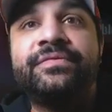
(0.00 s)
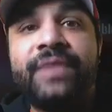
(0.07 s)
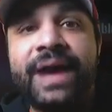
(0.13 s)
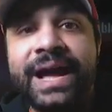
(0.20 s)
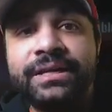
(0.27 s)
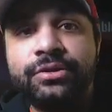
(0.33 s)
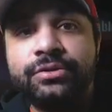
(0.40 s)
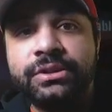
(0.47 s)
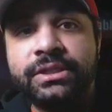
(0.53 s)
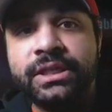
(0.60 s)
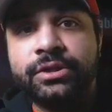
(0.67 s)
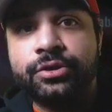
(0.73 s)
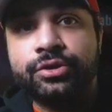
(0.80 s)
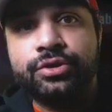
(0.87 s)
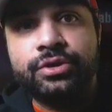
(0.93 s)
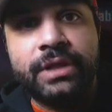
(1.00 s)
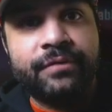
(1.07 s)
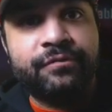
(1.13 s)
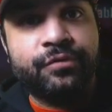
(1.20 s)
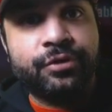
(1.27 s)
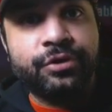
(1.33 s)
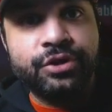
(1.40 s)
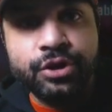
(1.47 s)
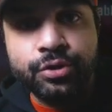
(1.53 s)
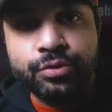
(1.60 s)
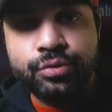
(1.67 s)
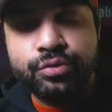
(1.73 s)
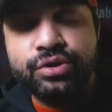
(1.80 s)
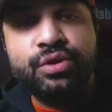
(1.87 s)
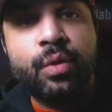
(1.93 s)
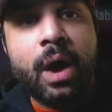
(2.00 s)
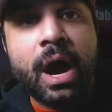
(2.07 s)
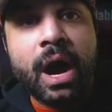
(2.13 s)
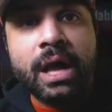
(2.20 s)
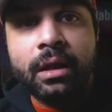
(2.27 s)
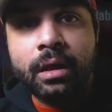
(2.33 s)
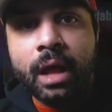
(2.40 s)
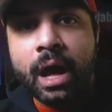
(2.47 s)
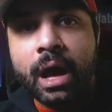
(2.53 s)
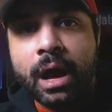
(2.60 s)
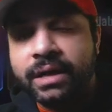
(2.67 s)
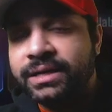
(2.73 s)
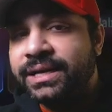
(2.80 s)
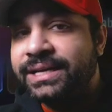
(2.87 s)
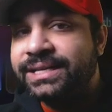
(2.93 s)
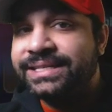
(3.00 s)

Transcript: final tier that for you to unlock